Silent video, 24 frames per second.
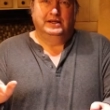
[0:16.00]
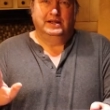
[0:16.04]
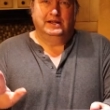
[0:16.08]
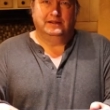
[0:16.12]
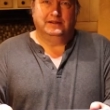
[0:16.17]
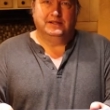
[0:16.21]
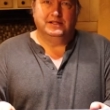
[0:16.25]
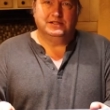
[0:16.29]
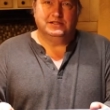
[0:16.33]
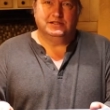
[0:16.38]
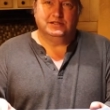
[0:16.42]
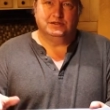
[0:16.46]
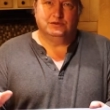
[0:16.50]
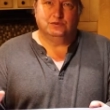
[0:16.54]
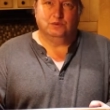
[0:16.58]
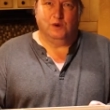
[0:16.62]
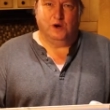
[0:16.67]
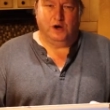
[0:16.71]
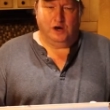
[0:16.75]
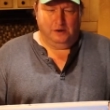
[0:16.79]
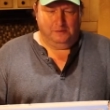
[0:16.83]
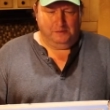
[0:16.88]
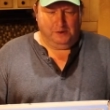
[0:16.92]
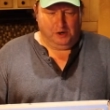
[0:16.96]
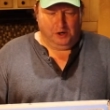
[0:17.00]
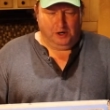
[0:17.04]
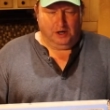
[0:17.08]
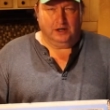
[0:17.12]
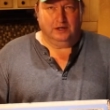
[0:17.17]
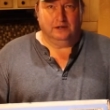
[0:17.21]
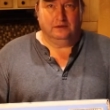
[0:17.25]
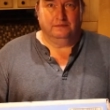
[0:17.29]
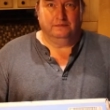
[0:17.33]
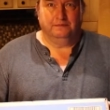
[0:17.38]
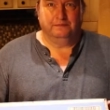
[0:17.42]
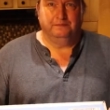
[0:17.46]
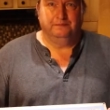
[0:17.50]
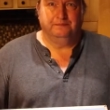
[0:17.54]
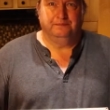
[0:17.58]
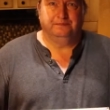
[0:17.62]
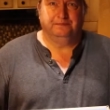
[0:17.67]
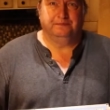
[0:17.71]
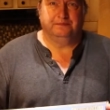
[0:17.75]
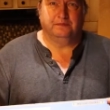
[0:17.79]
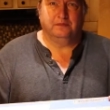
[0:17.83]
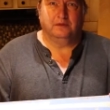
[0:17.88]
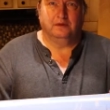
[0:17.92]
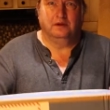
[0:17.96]
Now this is Walmart.
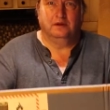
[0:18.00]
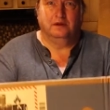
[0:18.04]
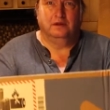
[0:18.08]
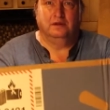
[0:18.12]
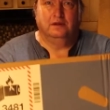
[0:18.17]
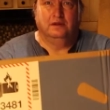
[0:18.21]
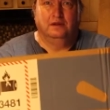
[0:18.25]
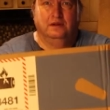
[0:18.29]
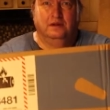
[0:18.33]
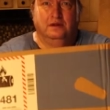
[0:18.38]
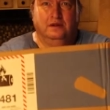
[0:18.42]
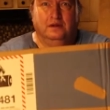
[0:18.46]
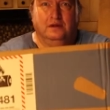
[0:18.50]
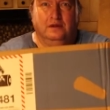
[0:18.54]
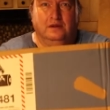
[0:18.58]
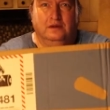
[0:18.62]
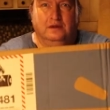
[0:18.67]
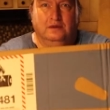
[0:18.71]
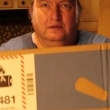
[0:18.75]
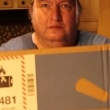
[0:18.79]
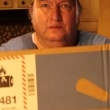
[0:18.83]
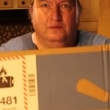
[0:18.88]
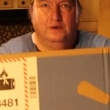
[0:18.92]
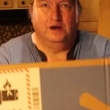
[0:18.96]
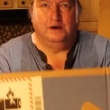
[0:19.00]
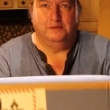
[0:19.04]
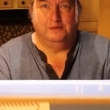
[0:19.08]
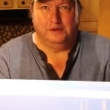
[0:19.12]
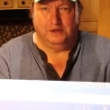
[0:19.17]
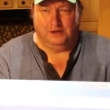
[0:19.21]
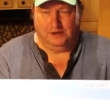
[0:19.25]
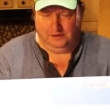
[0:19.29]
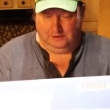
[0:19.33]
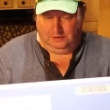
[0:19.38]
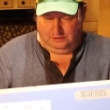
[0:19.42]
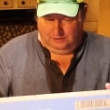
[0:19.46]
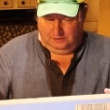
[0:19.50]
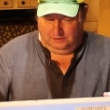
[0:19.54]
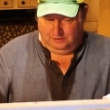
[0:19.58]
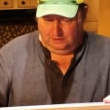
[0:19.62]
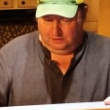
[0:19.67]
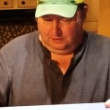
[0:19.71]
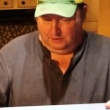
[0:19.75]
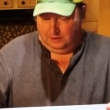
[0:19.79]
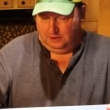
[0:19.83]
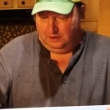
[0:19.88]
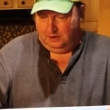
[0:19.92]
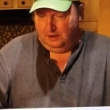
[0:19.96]

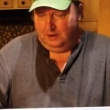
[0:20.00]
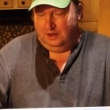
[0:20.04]
Walmart.